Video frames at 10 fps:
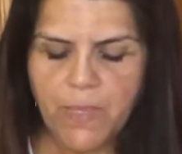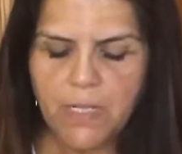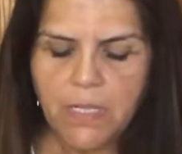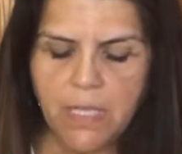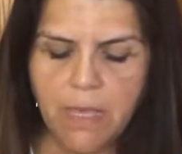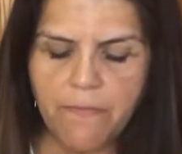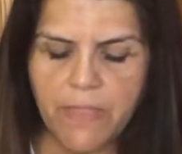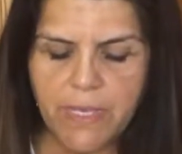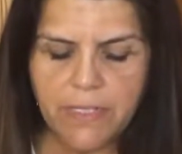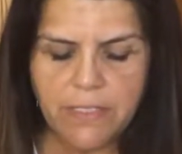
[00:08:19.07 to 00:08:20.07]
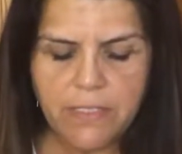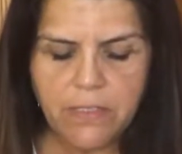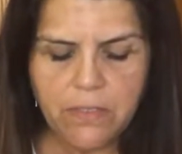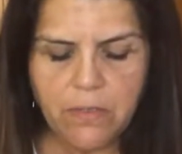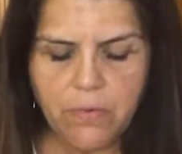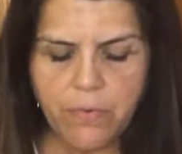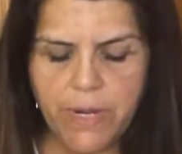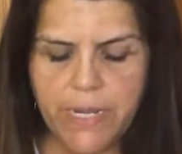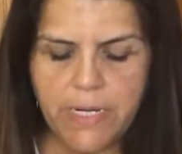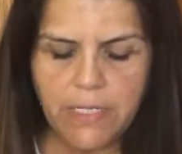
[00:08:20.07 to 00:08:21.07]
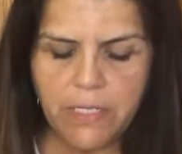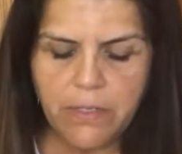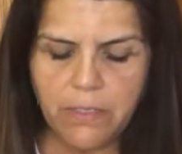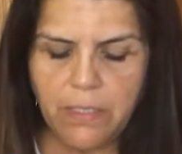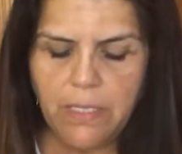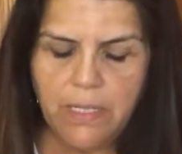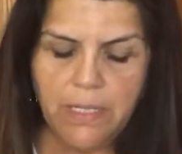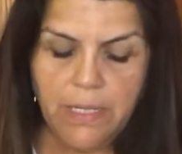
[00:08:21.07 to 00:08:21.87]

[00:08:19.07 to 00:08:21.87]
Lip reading: love this great little